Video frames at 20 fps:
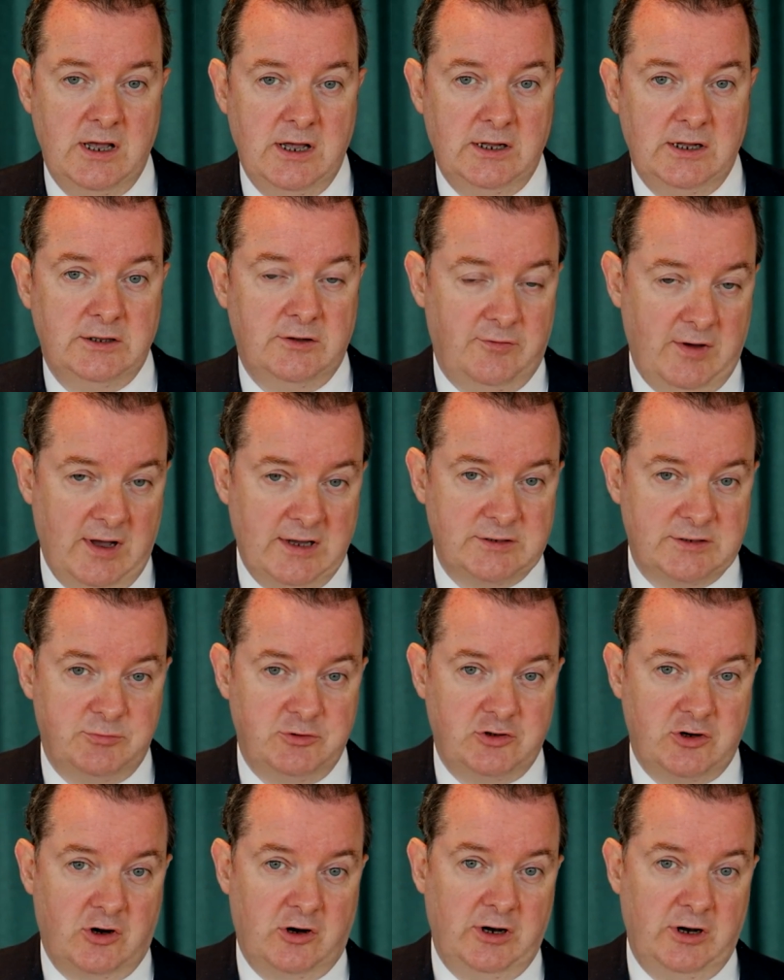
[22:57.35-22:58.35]
the vast
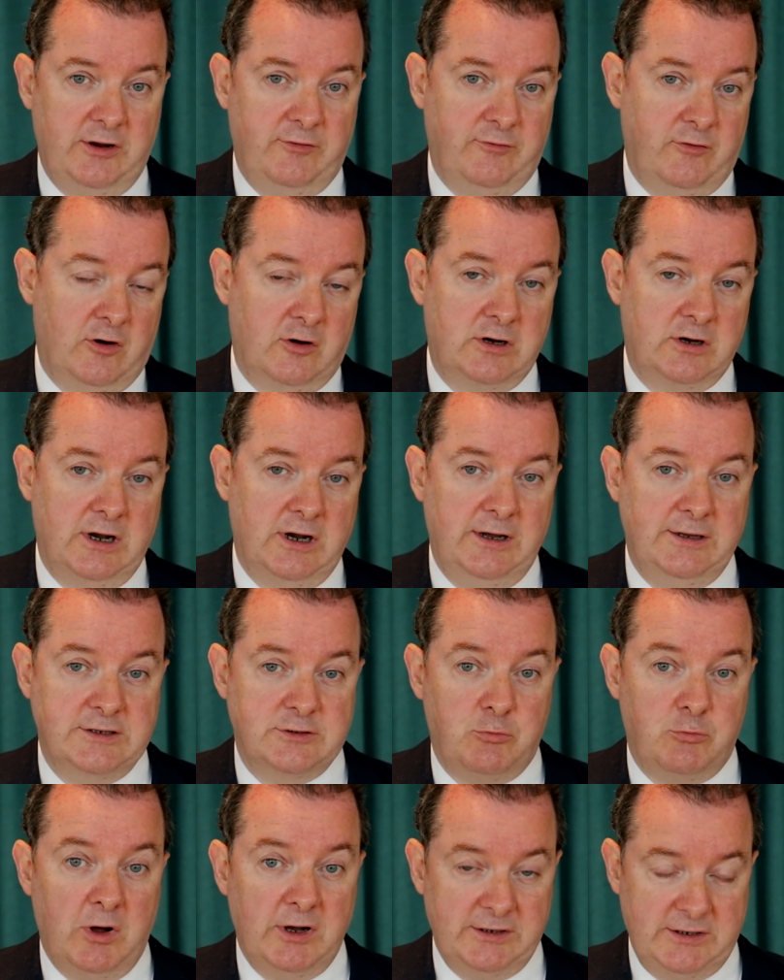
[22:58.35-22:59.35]
majority of our clients
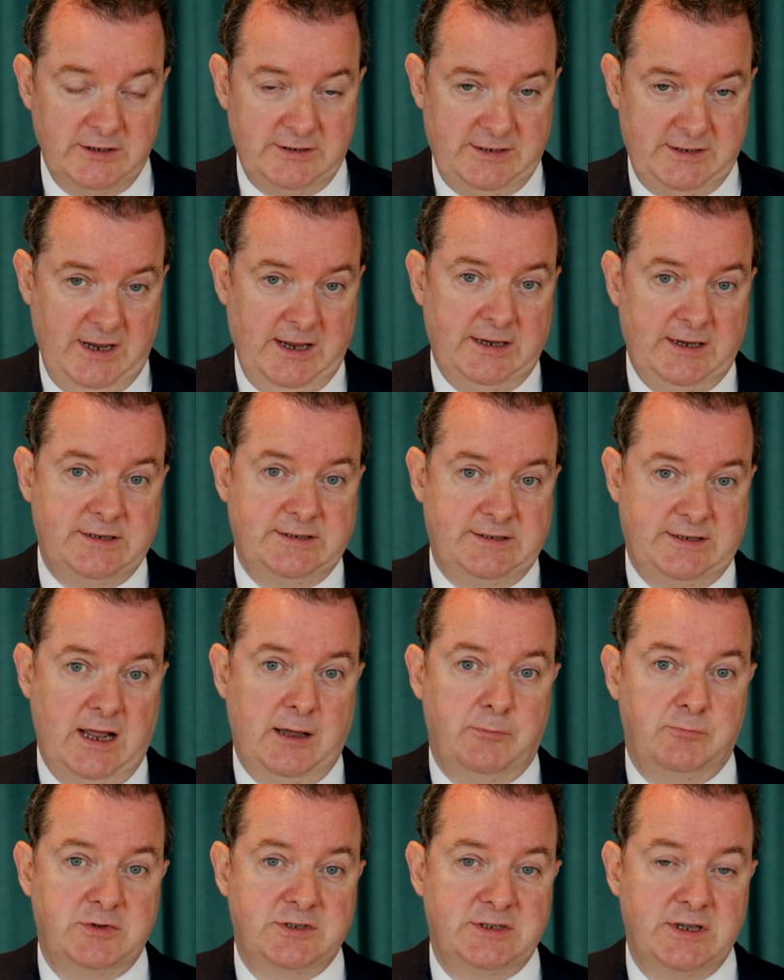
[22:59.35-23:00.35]
want to take
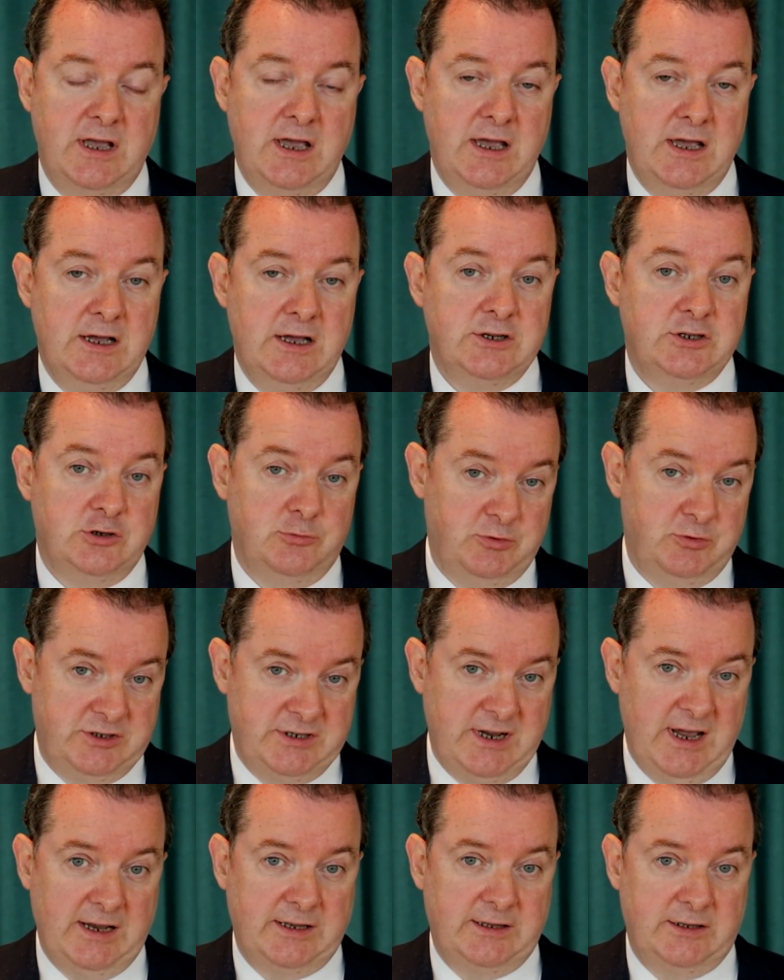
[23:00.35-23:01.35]
steps to
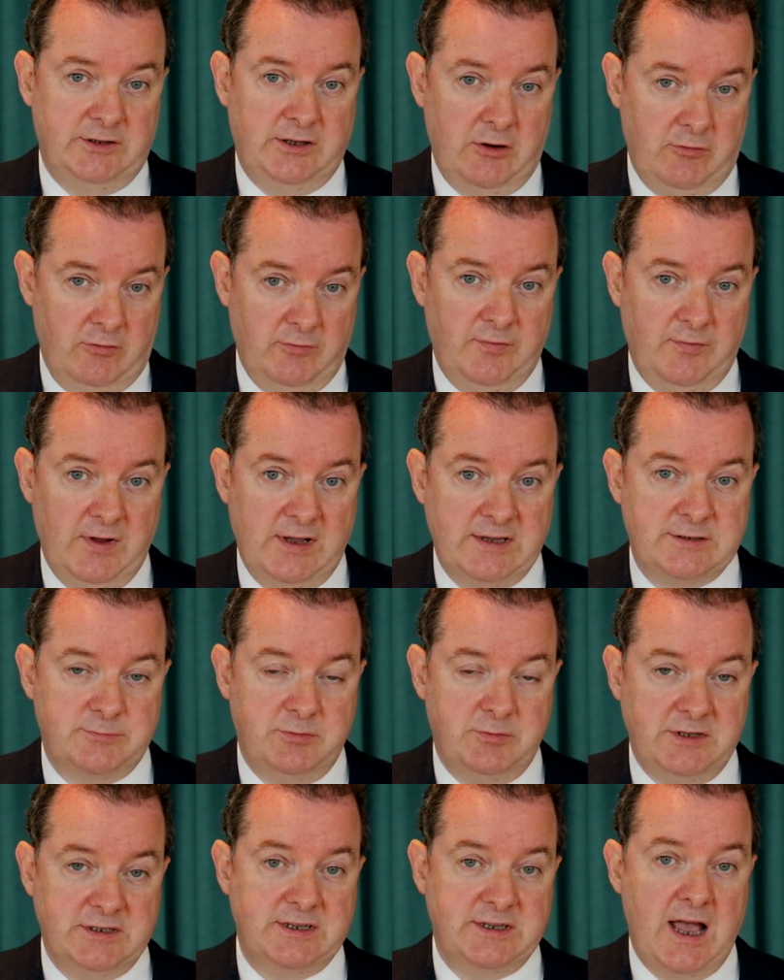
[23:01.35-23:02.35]
protect their
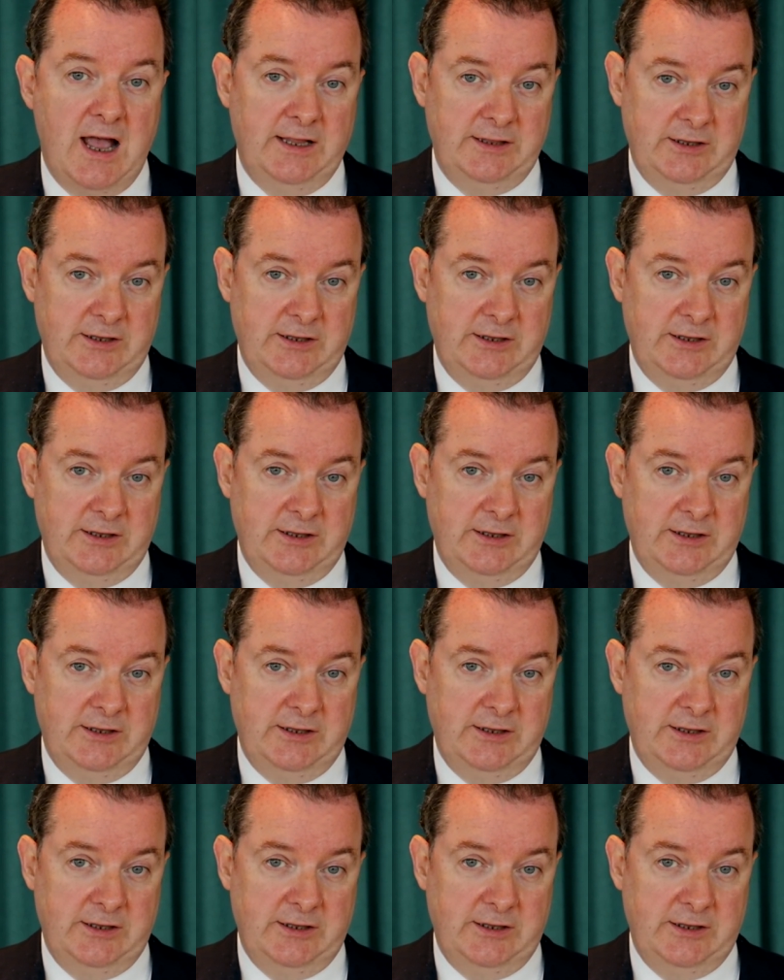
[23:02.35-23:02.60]
investments and their